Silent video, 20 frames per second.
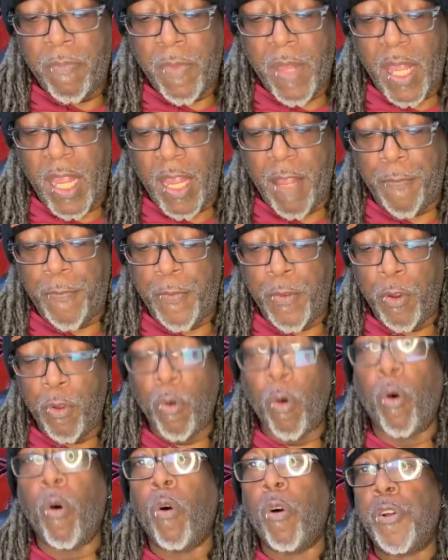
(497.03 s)
if you
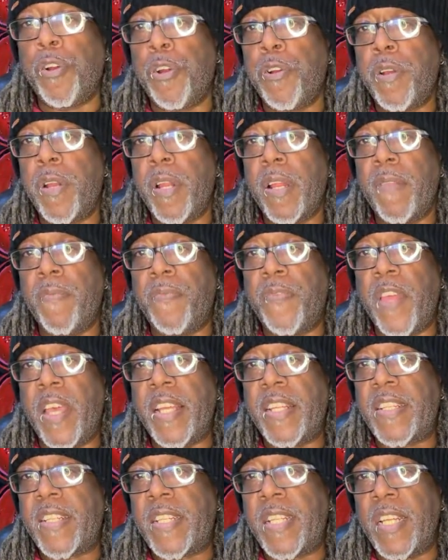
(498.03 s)
ordered, they
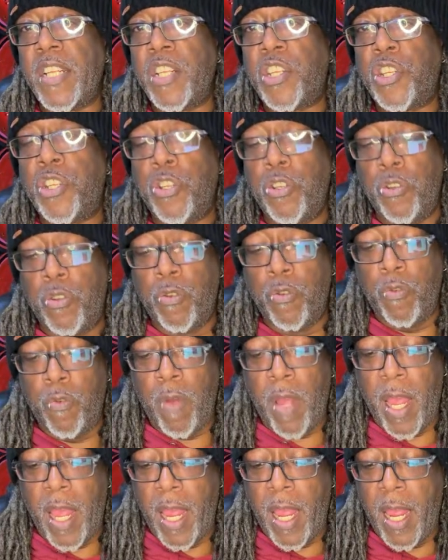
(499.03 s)
sent you
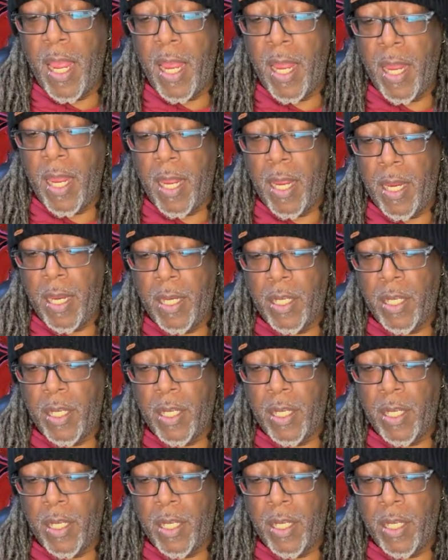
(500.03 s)
a